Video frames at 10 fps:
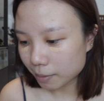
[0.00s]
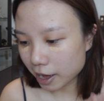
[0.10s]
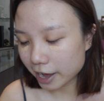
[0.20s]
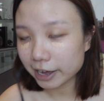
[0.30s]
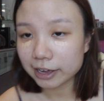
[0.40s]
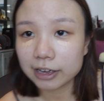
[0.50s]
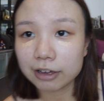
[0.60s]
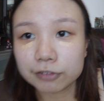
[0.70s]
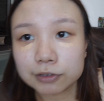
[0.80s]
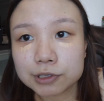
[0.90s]
I
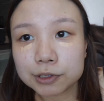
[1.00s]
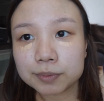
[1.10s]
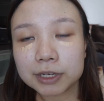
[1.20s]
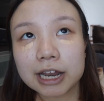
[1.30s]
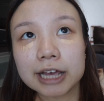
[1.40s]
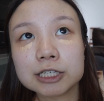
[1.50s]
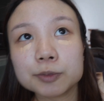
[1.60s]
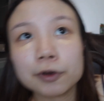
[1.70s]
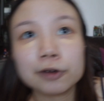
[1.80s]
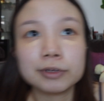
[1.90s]
have also been
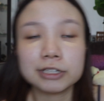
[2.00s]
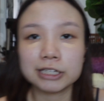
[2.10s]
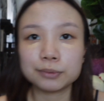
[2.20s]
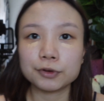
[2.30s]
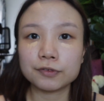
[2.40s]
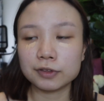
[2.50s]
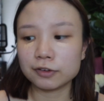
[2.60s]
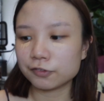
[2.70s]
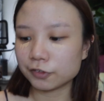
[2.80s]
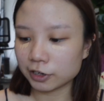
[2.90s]
experimenting with
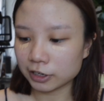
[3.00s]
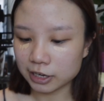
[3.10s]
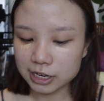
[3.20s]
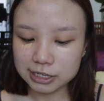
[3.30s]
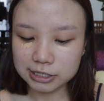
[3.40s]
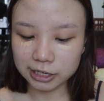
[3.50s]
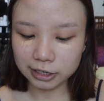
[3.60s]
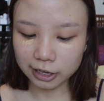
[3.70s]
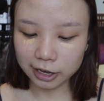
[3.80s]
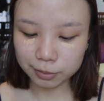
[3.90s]
different
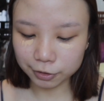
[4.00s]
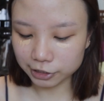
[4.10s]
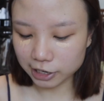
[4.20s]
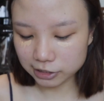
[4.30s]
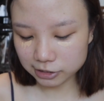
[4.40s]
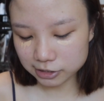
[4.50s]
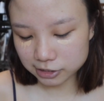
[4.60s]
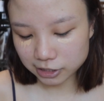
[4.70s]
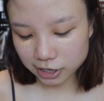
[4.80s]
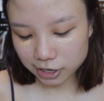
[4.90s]
skincare products.